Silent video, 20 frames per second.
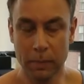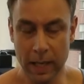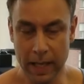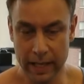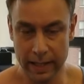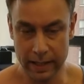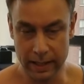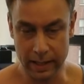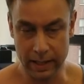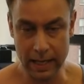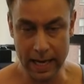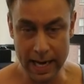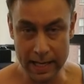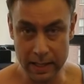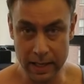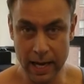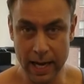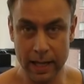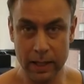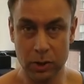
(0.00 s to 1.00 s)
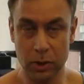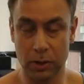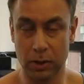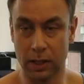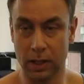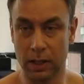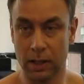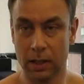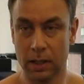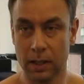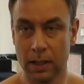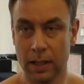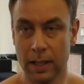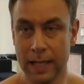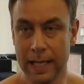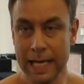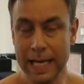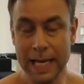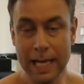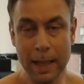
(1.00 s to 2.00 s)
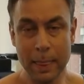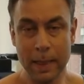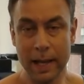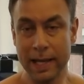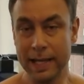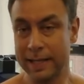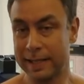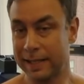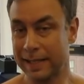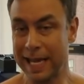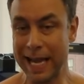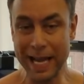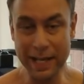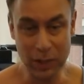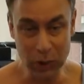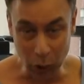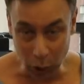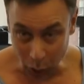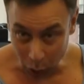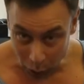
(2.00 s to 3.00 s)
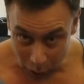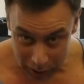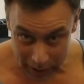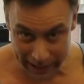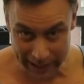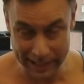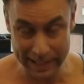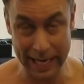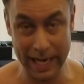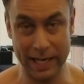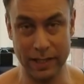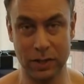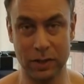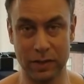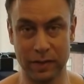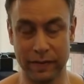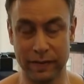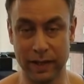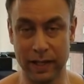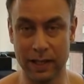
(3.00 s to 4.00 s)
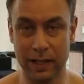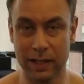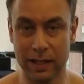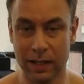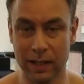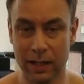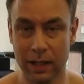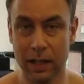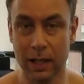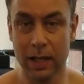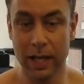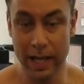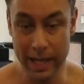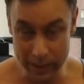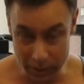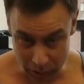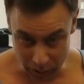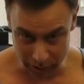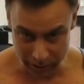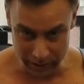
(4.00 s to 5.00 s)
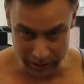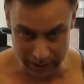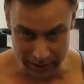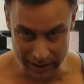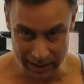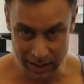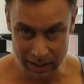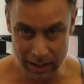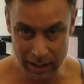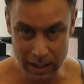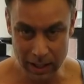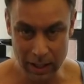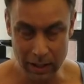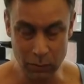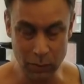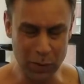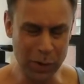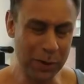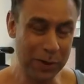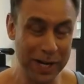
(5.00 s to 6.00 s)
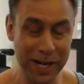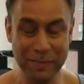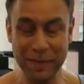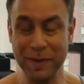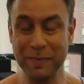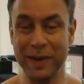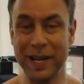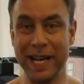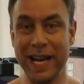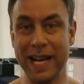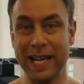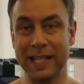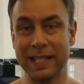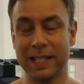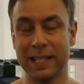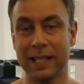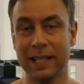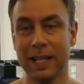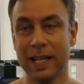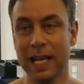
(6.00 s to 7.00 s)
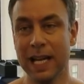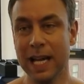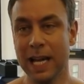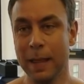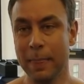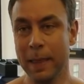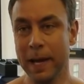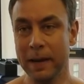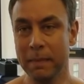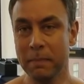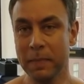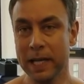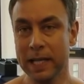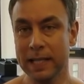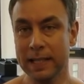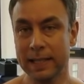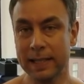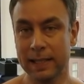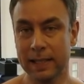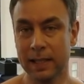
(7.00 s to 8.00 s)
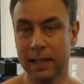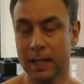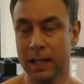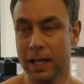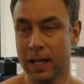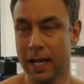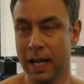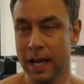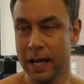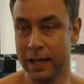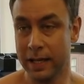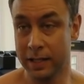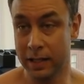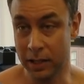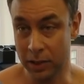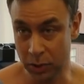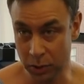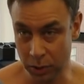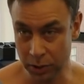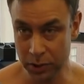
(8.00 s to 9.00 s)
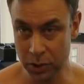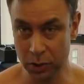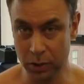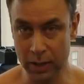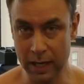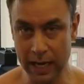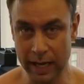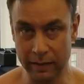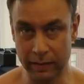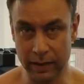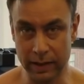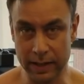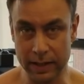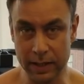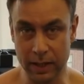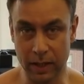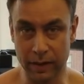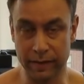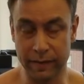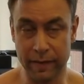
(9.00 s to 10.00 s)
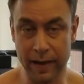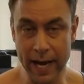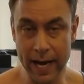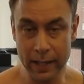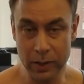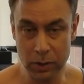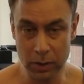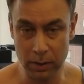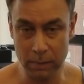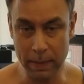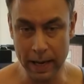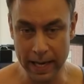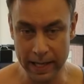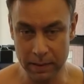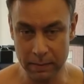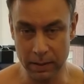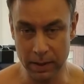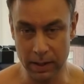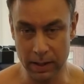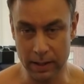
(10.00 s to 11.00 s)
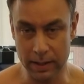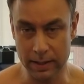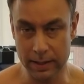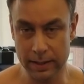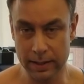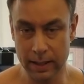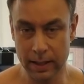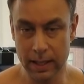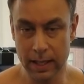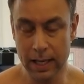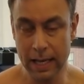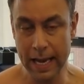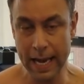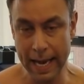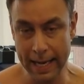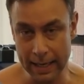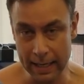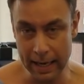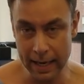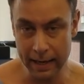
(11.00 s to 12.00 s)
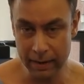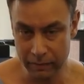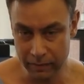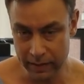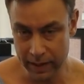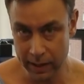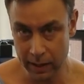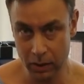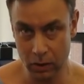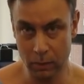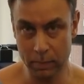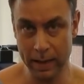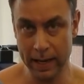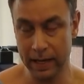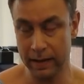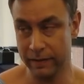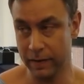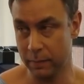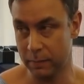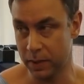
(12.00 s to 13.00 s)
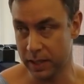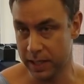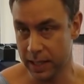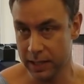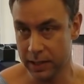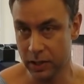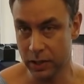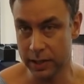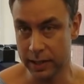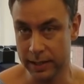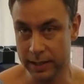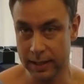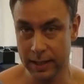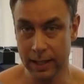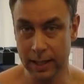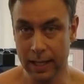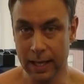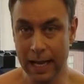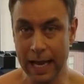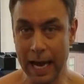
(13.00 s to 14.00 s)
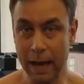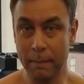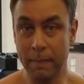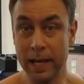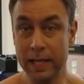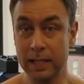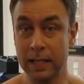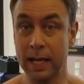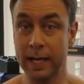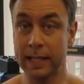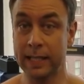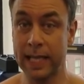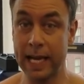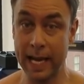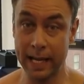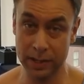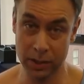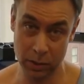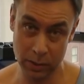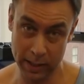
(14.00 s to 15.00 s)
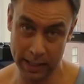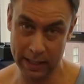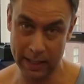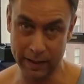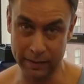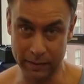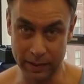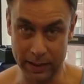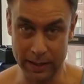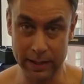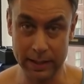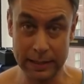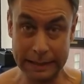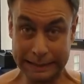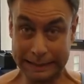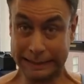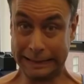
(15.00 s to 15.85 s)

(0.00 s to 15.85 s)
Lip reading: body as a natural is a total catastrophe internally. What I mean by that? That means the testosterone levels of natural bodybuilders at very low body fat percentages are basically at castrate levels.